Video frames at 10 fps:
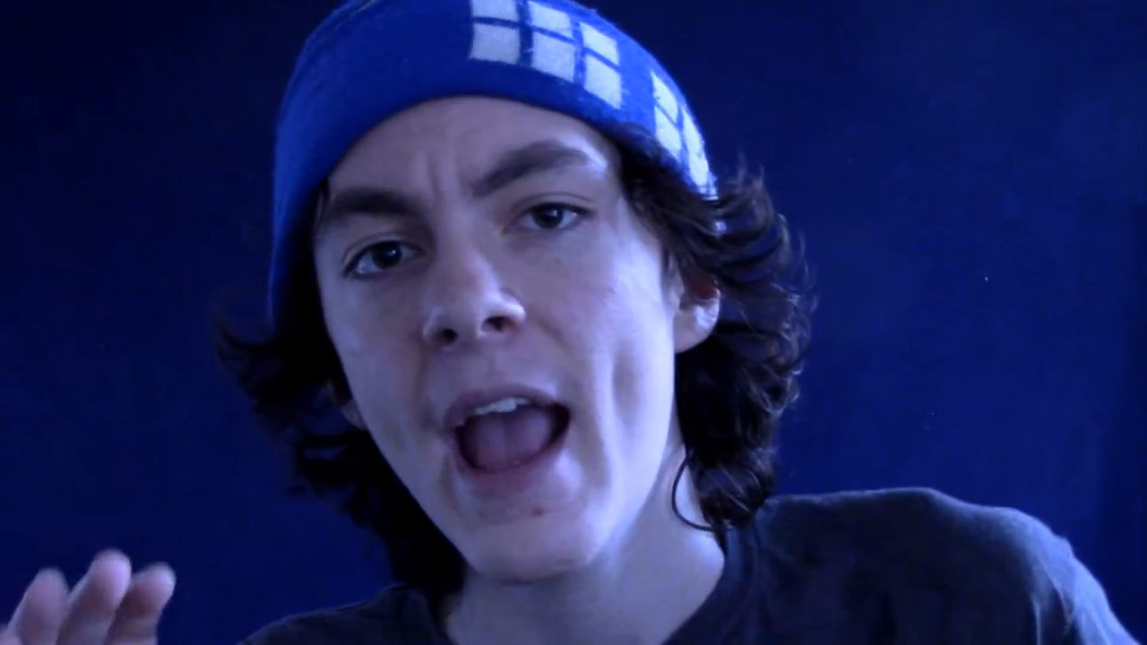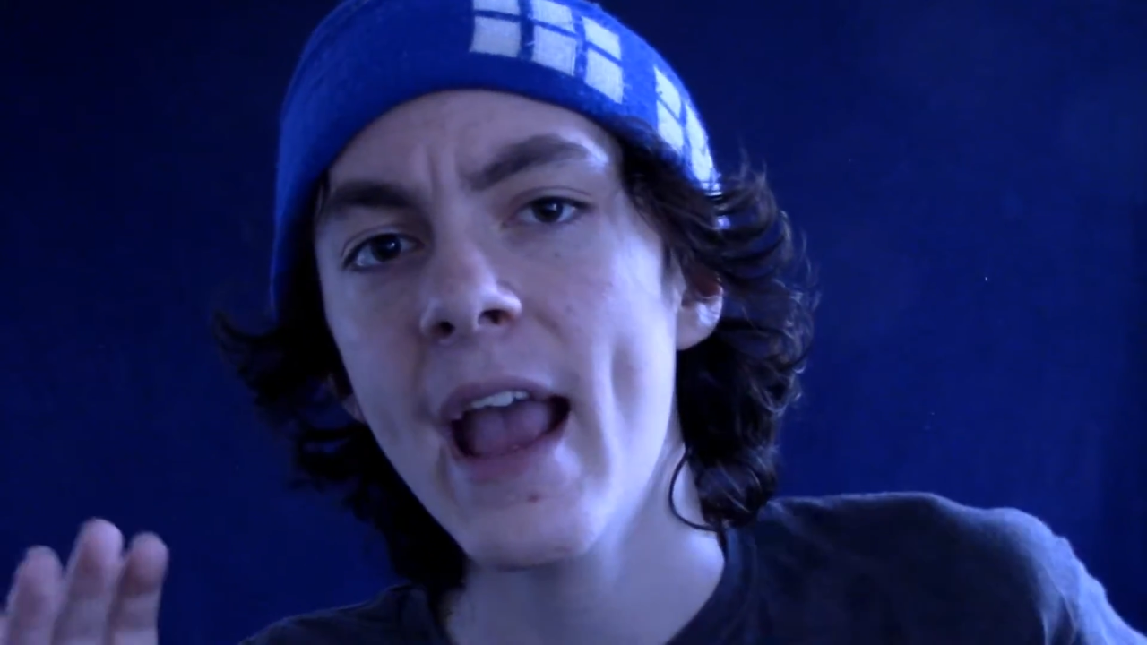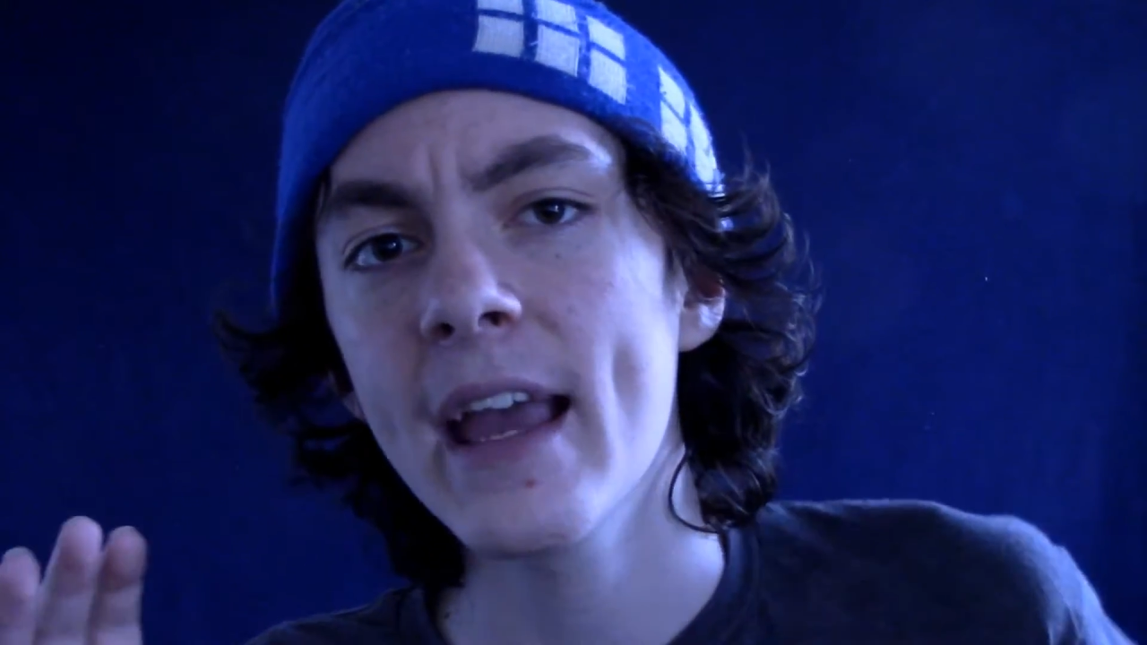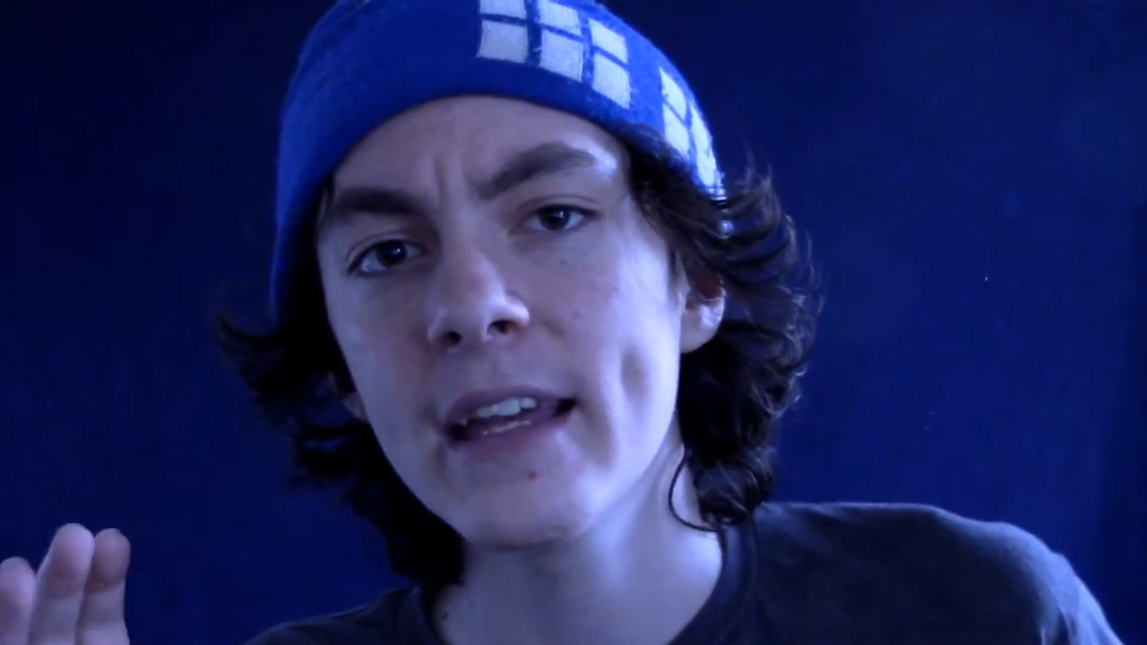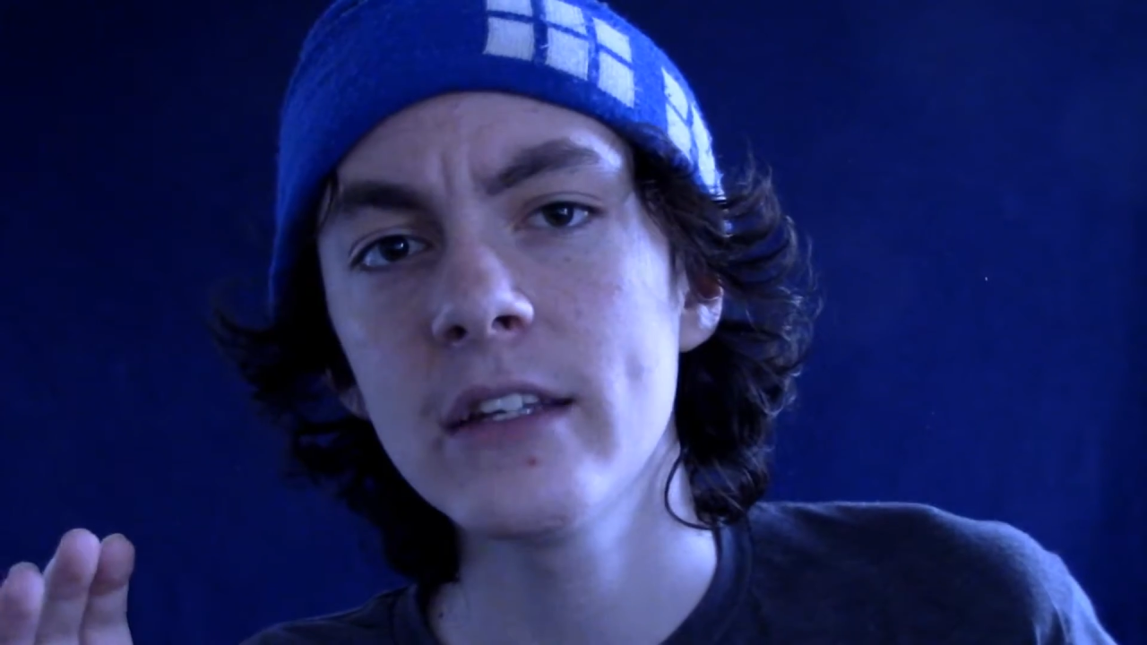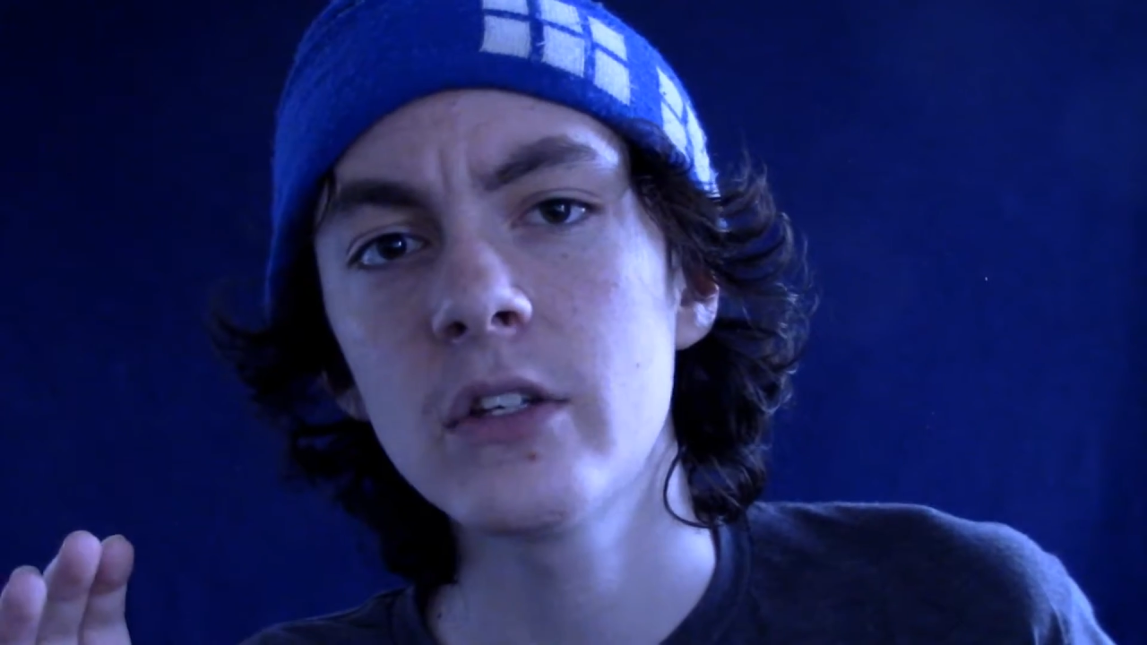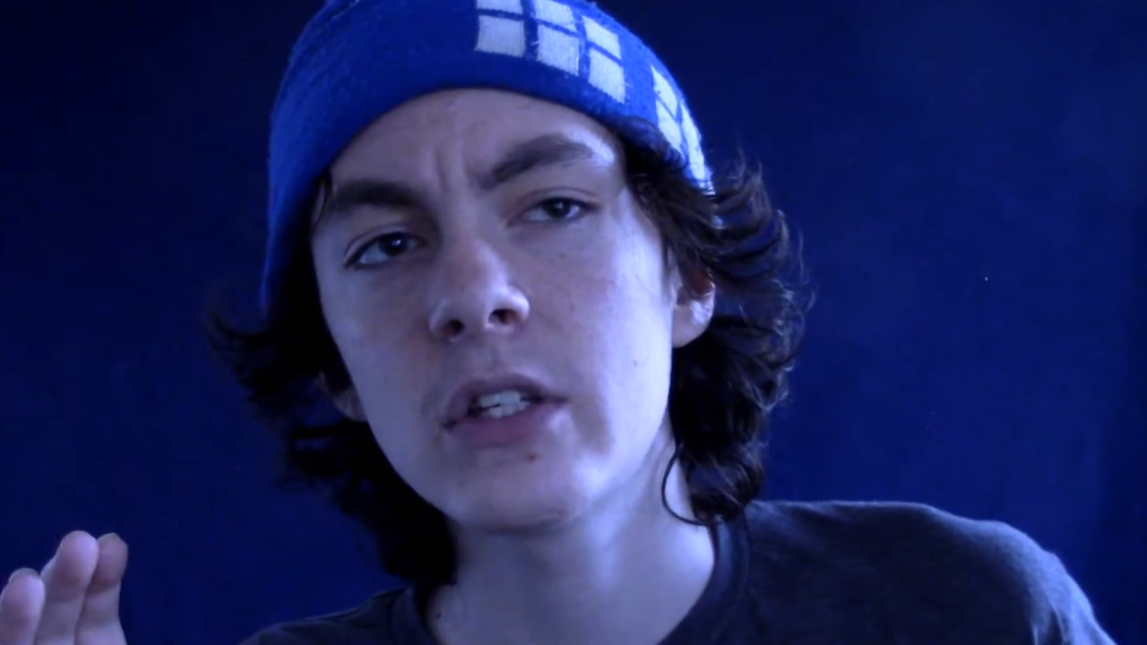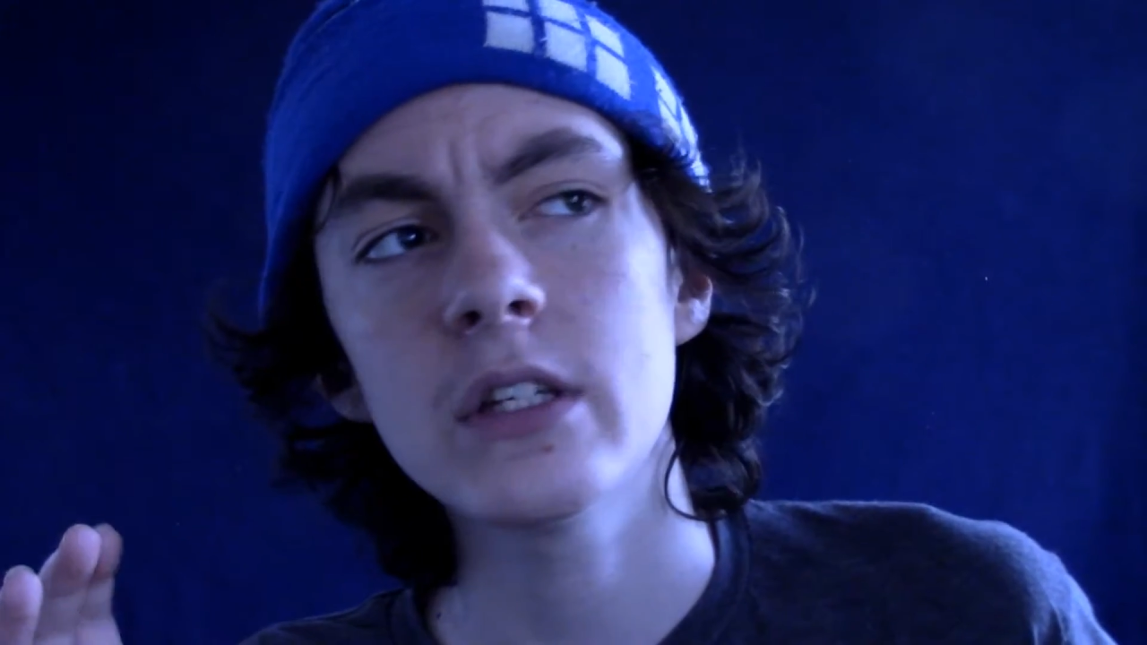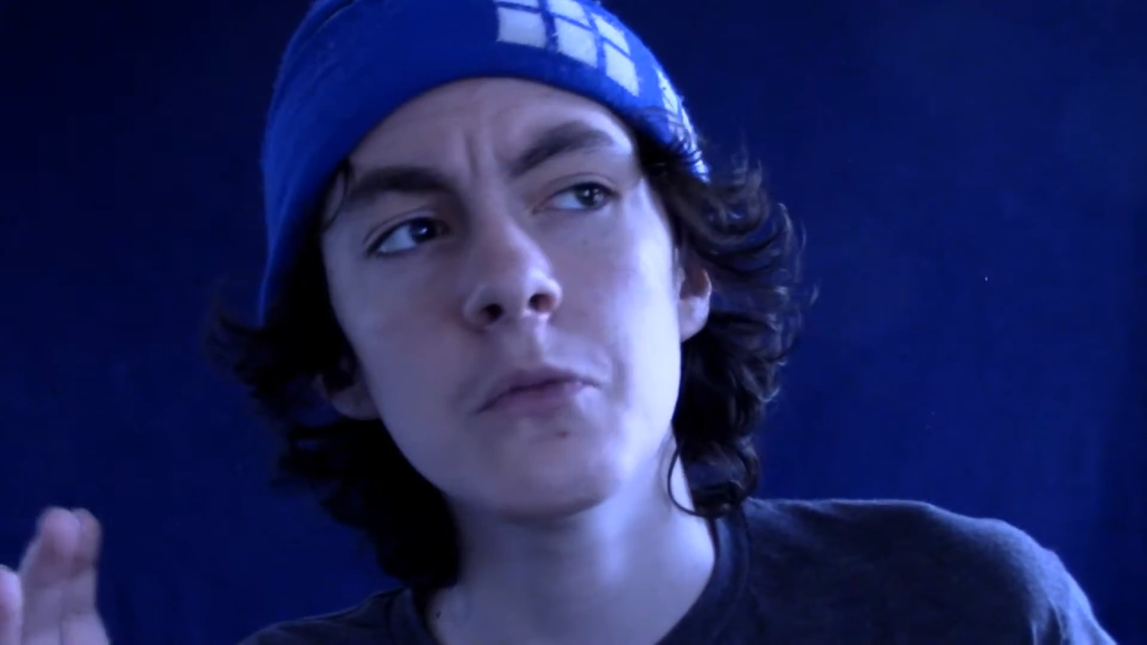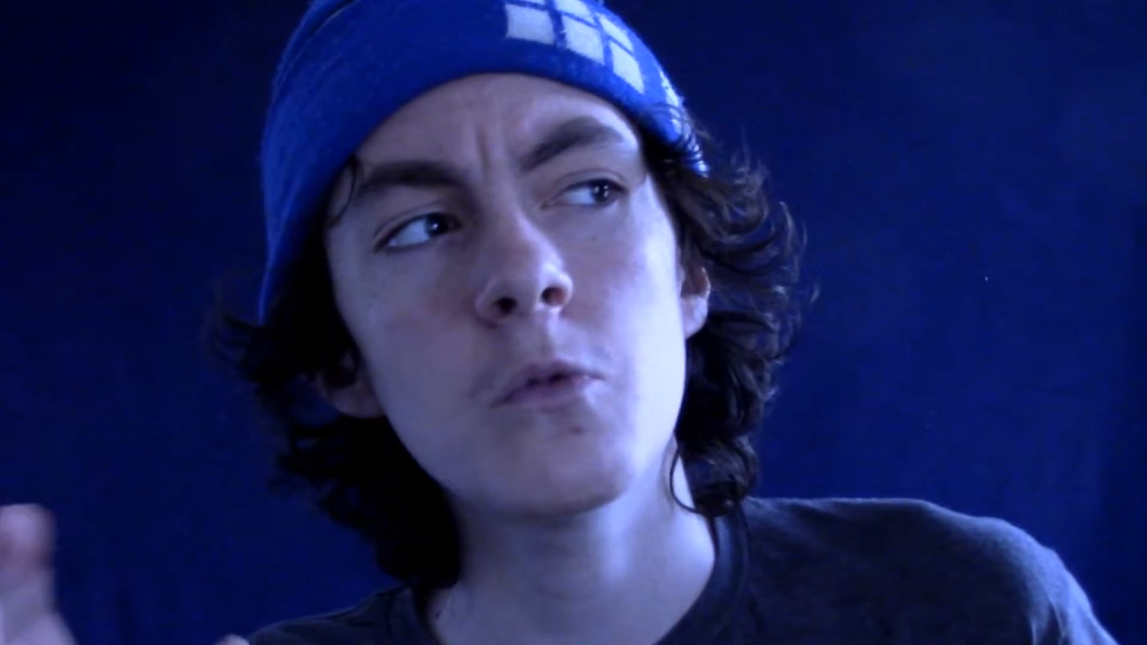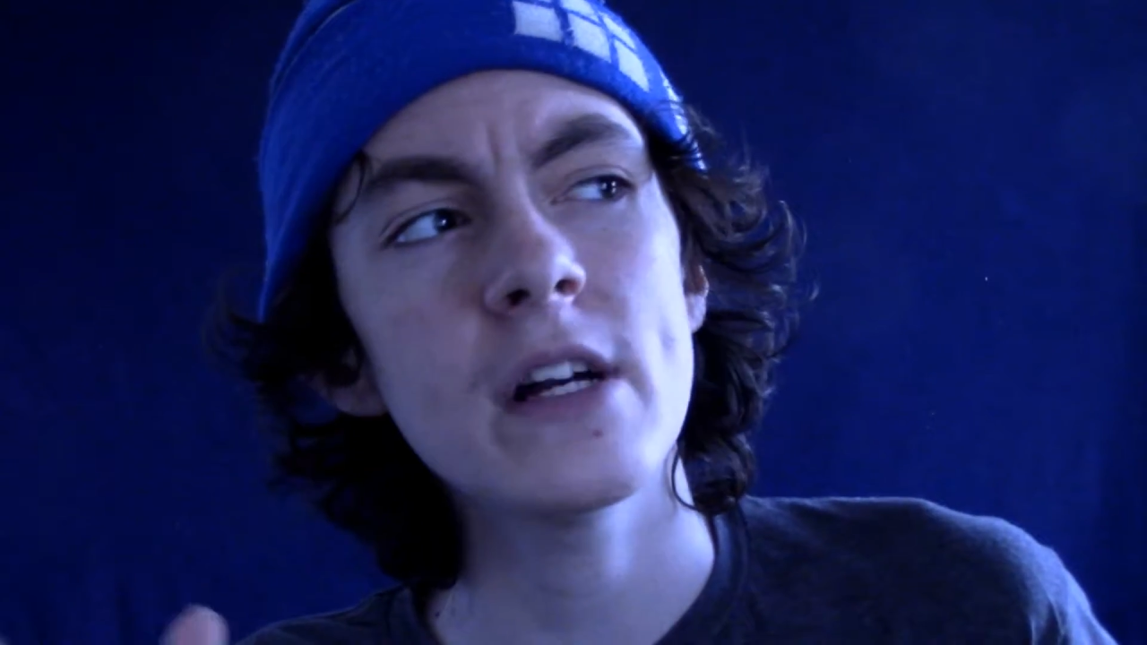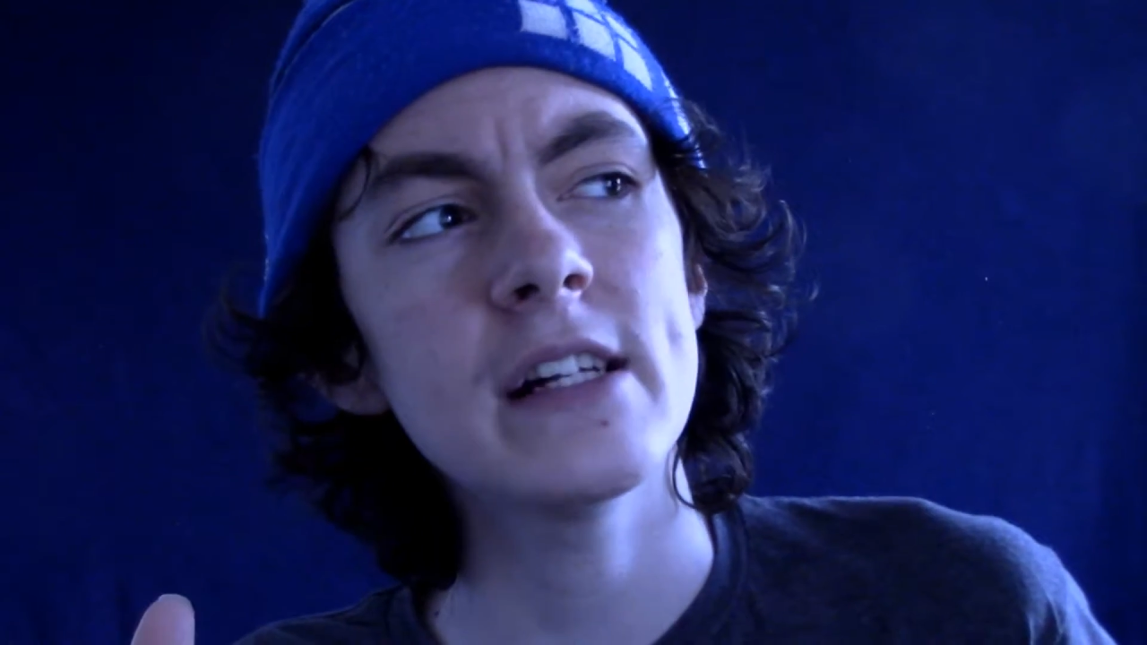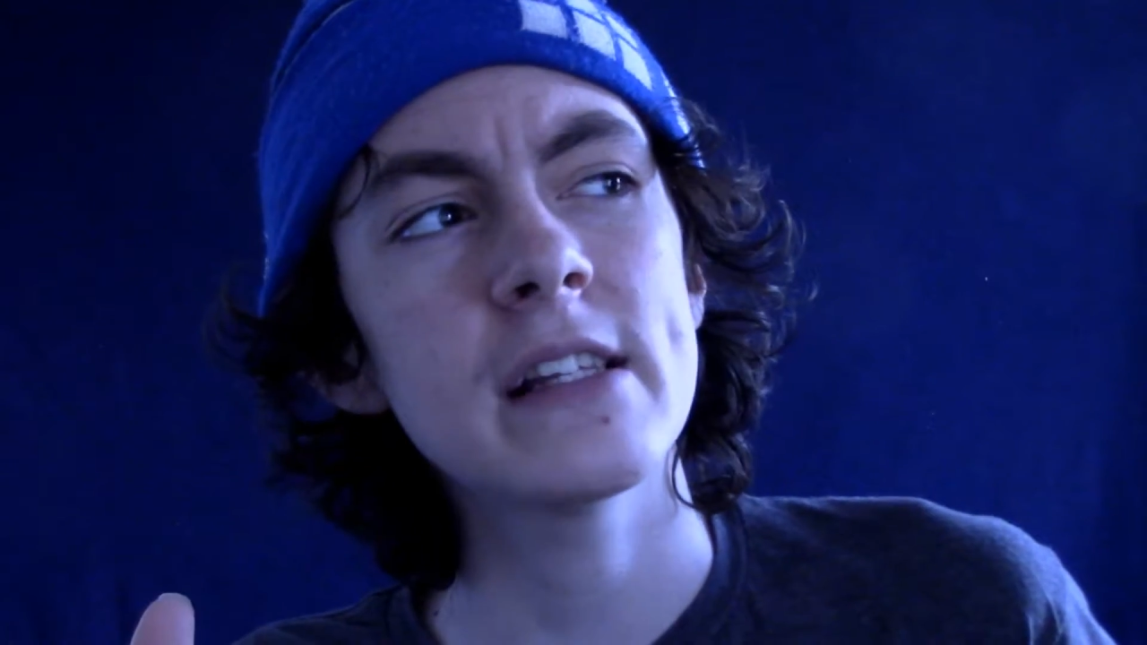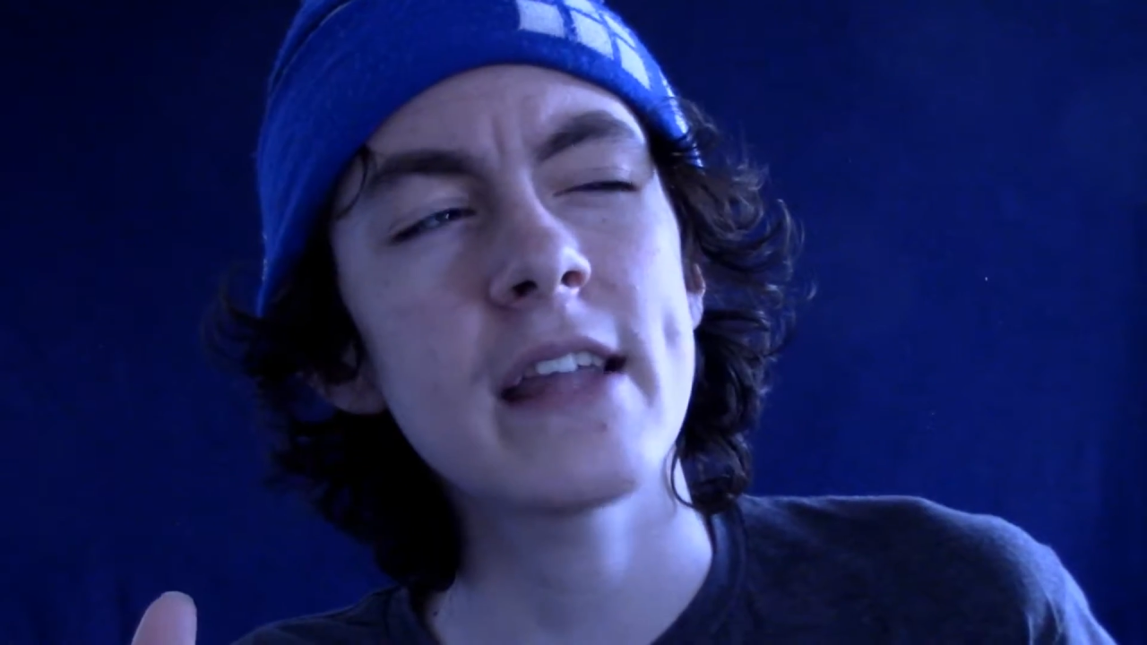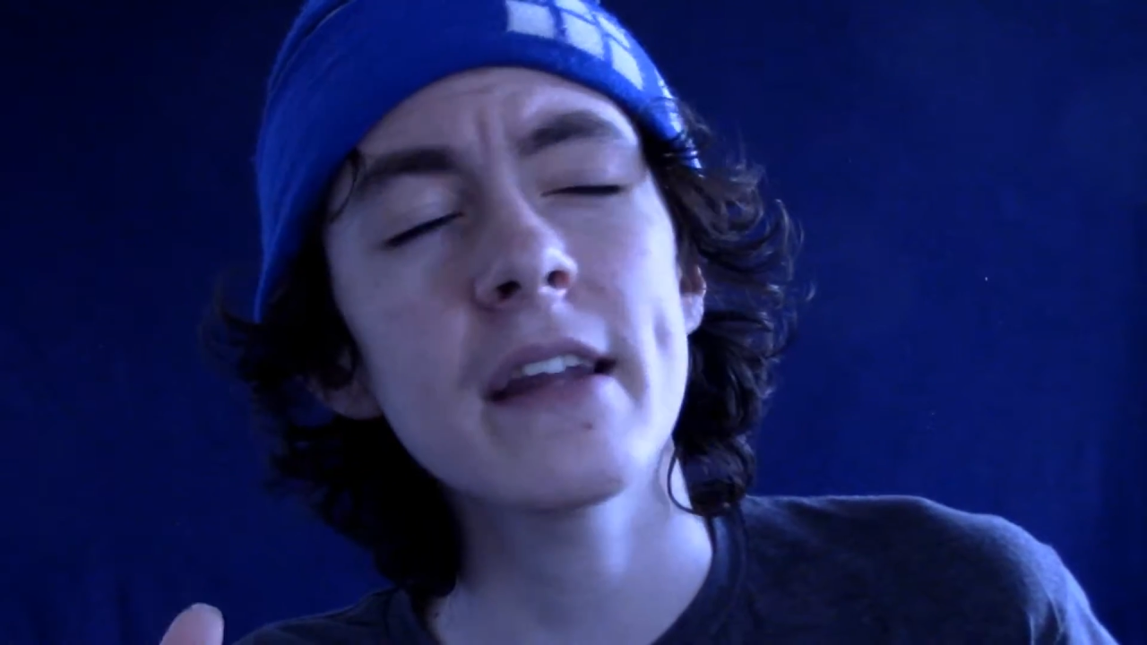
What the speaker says: And, well,